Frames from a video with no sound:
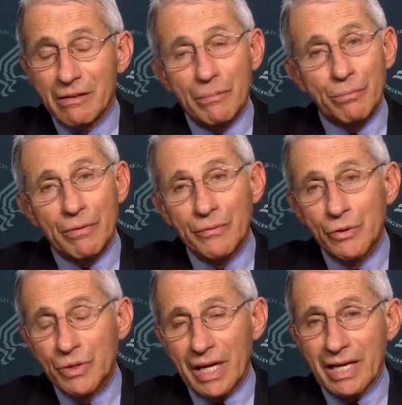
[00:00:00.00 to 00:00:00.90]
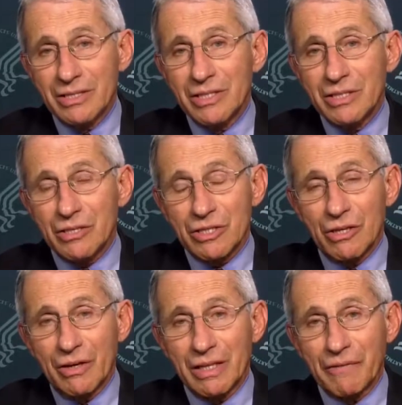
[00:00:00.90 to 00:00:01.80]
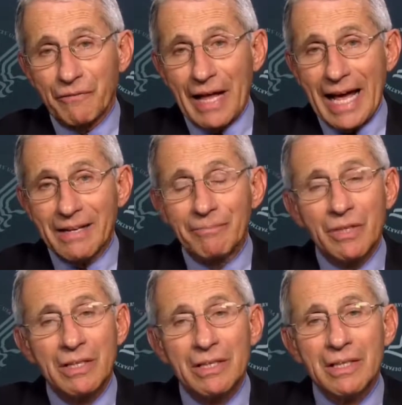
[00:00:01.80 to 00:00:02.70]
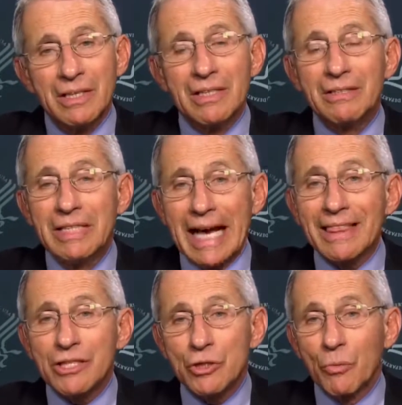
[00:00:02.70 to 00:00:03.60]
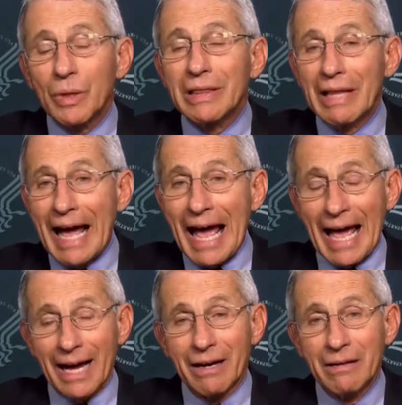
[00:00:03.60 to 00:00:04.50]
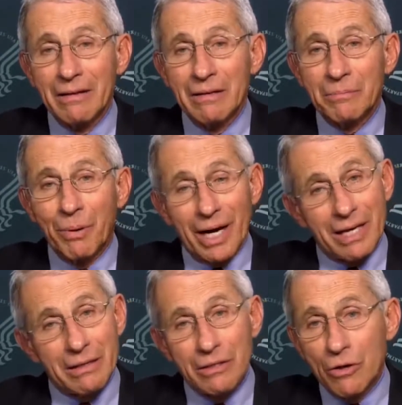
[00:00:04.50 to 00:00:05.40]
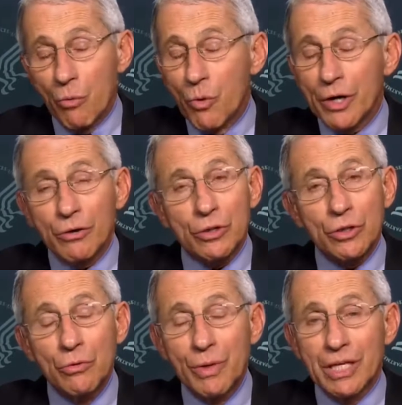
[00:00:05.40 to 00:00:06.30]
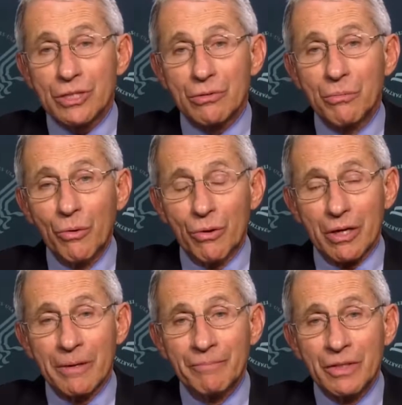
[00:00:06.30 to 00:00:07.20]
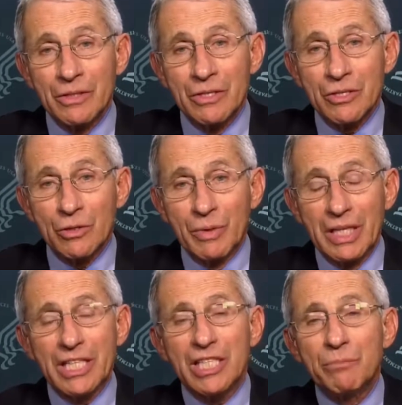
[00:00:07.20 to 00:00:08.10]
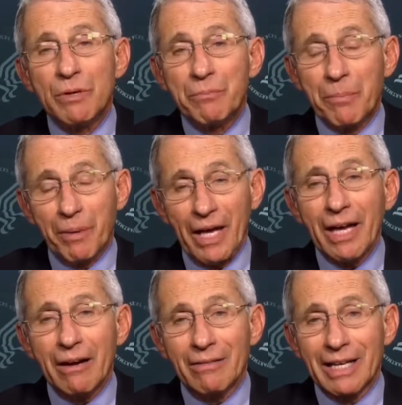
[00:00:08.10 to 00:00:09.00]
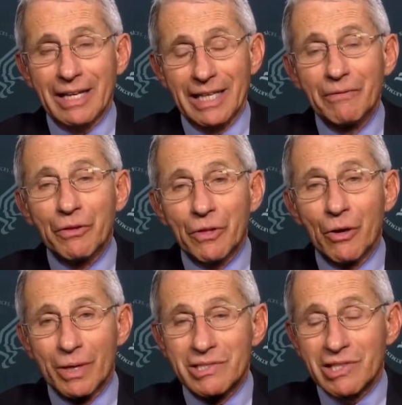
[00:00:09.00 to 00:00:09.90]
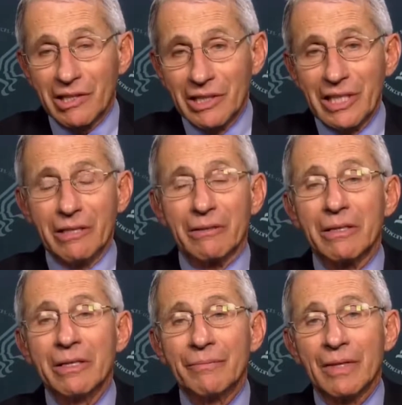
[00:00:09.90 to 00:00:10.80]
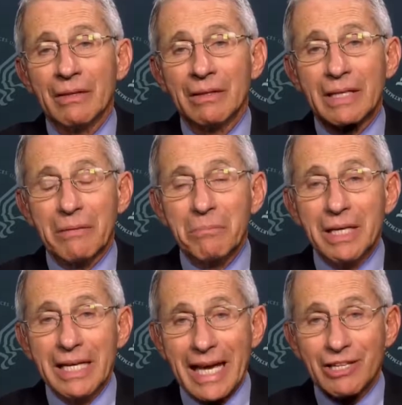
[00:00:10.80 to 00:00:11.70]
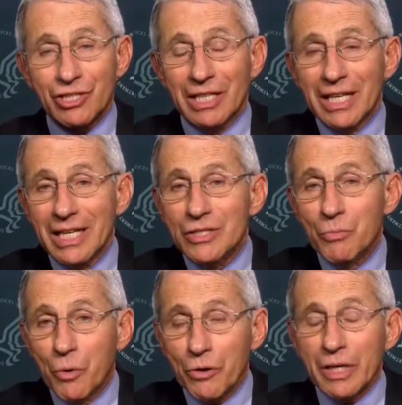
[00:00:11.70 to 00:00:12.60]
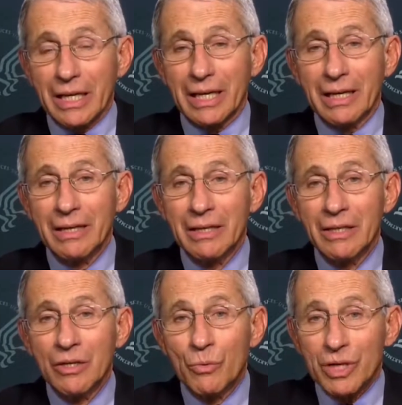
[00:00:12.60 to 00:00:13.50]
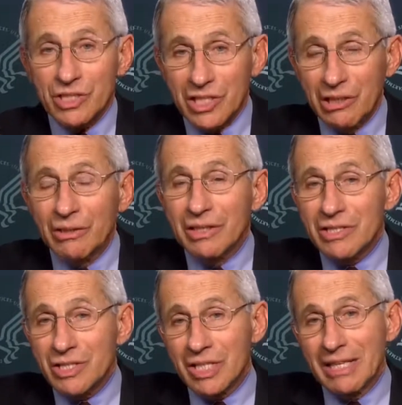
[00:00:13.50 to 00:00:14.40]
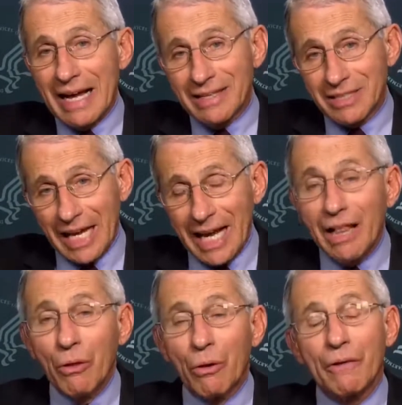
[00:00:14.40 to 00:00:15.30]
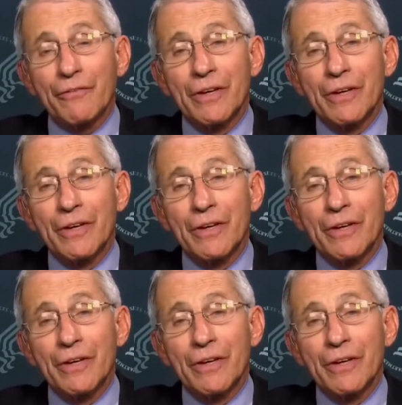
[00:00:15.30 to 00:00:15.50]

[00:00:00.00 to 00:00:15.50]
number of new cases are starting to flatten, the deaths will lag by 1 or 2 weeks or more. So we need to be prepared that even though it's clear that mitigation is working, we're still going to see that tail off